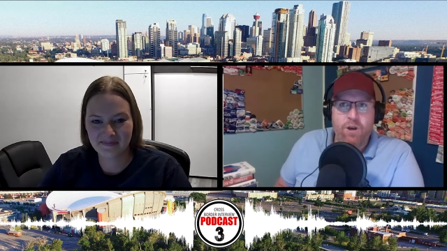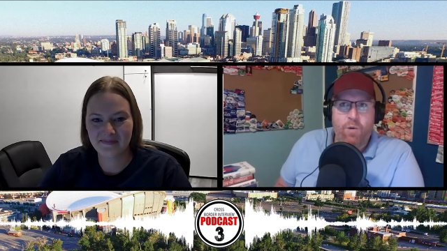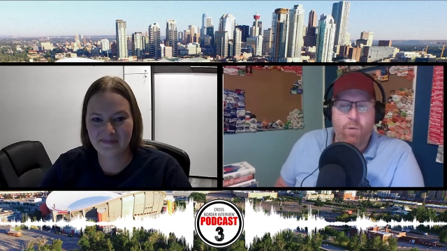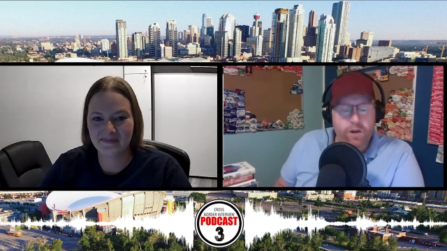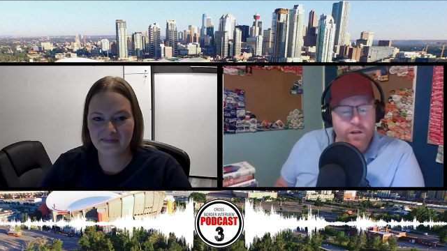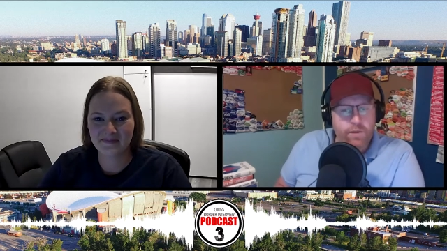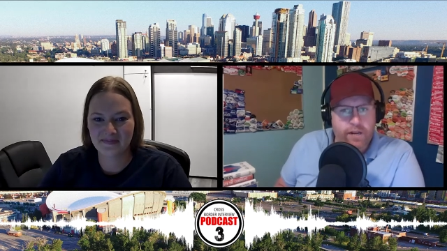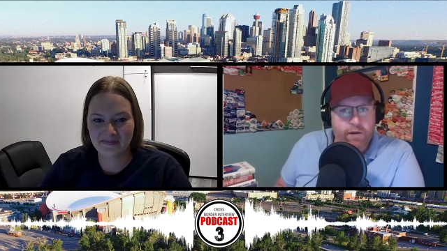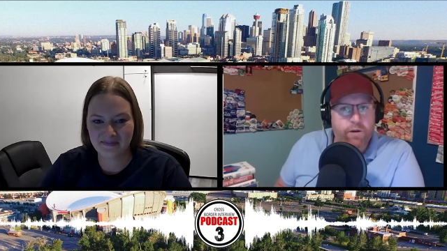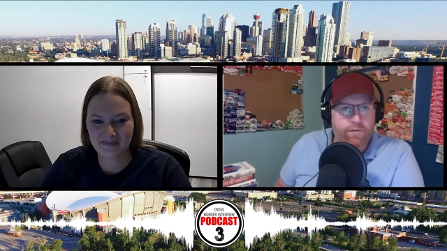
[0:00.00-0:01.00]
Speaker 1: What are you
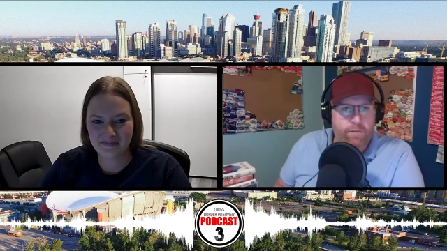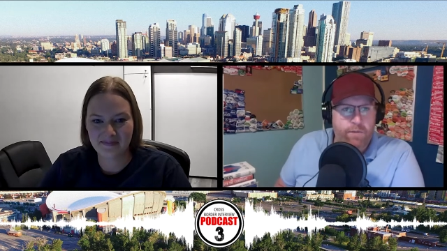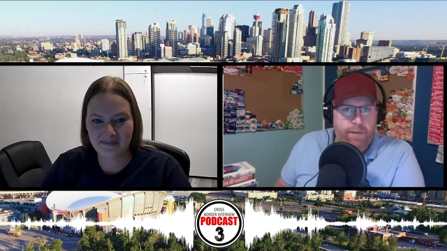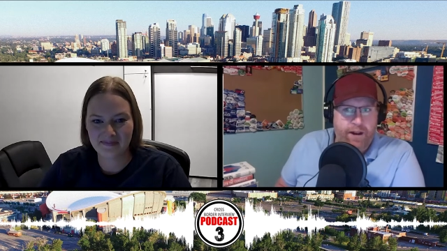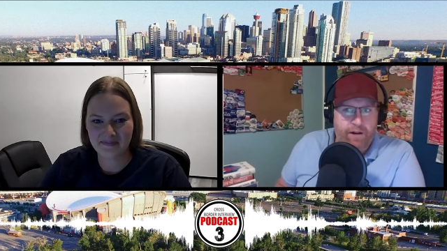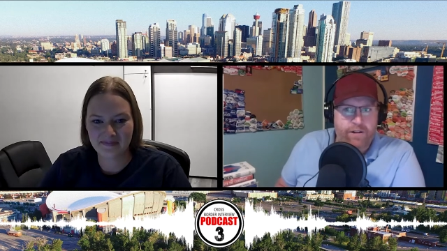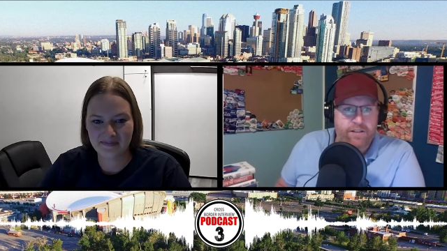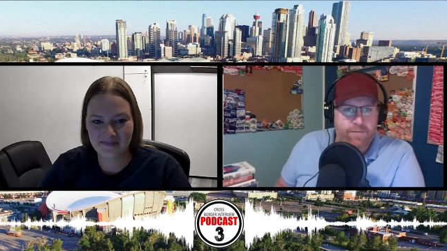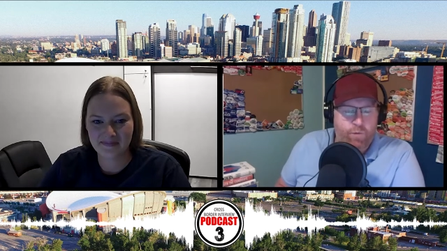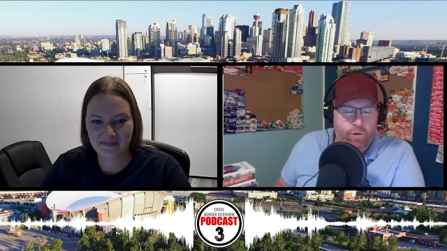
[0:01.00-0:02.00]
hearing from the parents
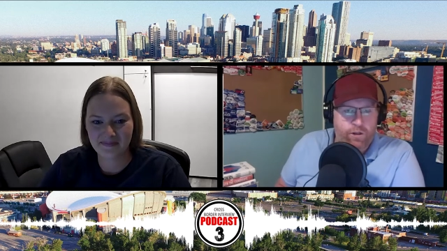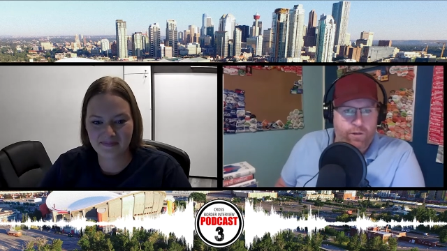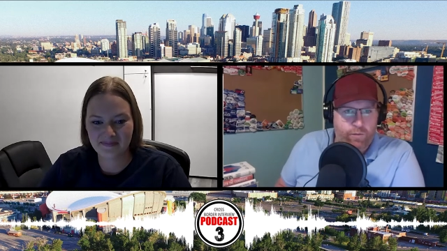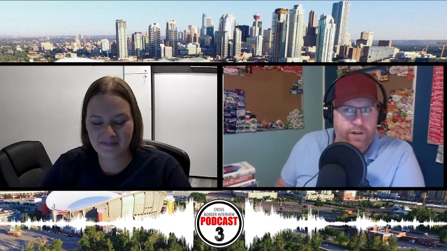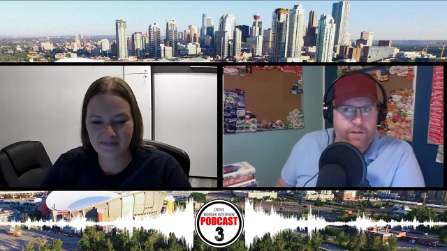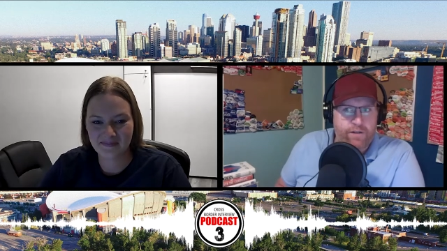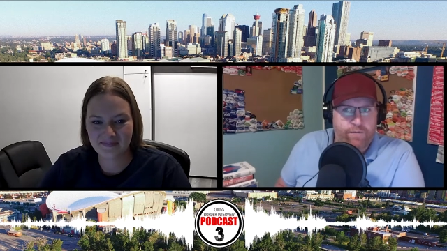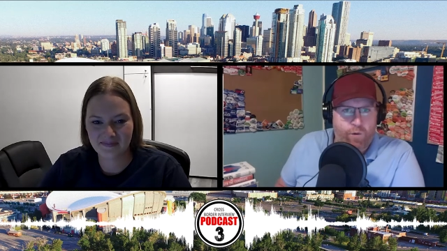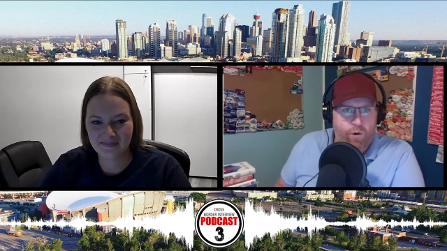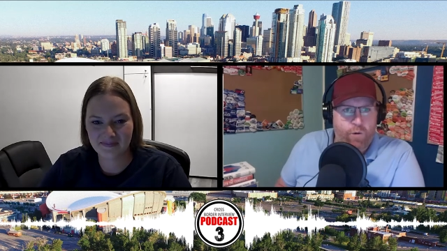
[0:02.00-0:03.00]
of Ward three and
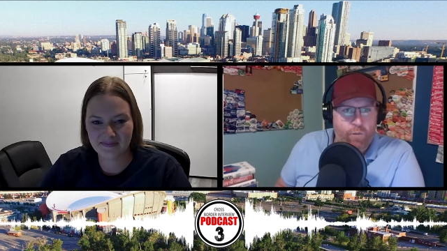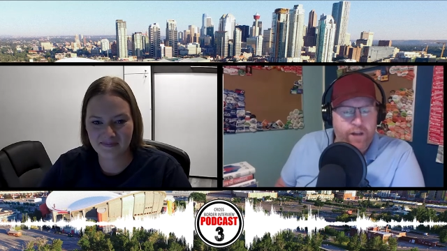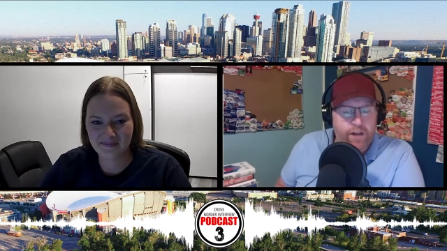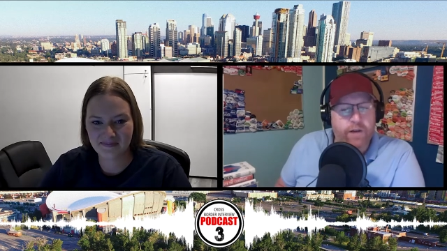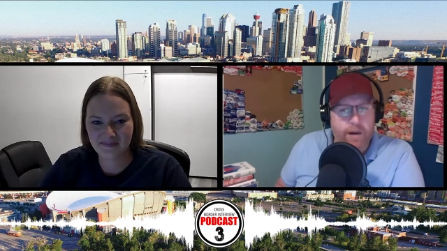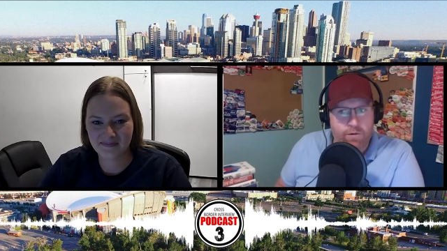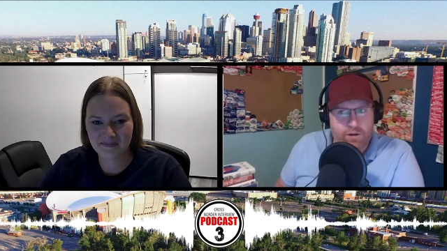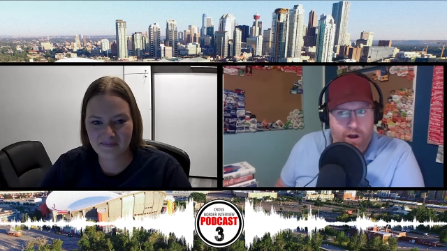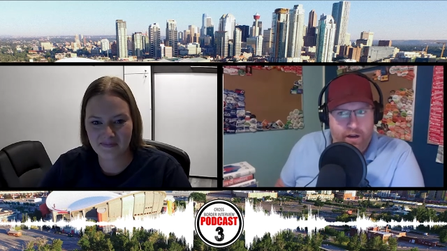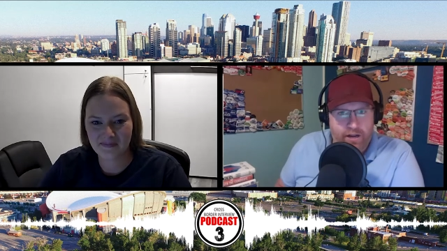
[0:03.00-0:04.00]
four when you're out
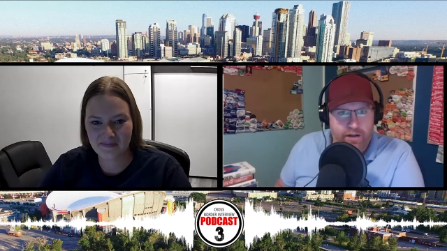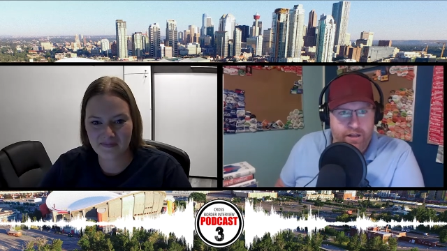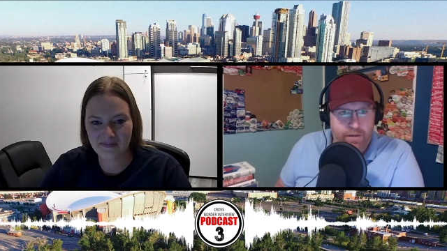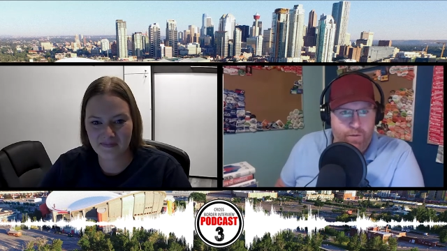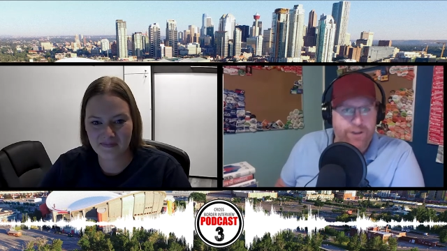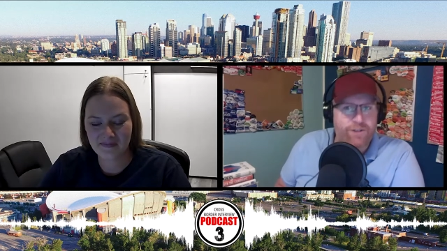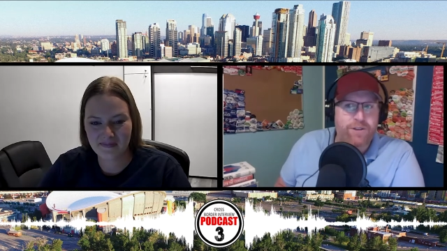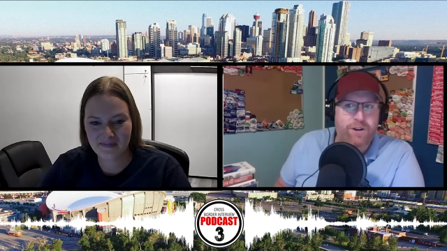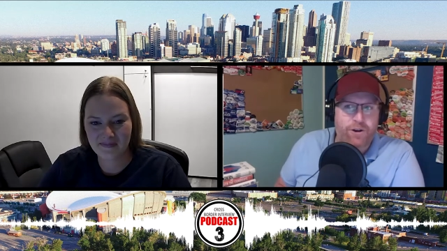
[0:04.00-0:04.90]
talking to them, when you're there,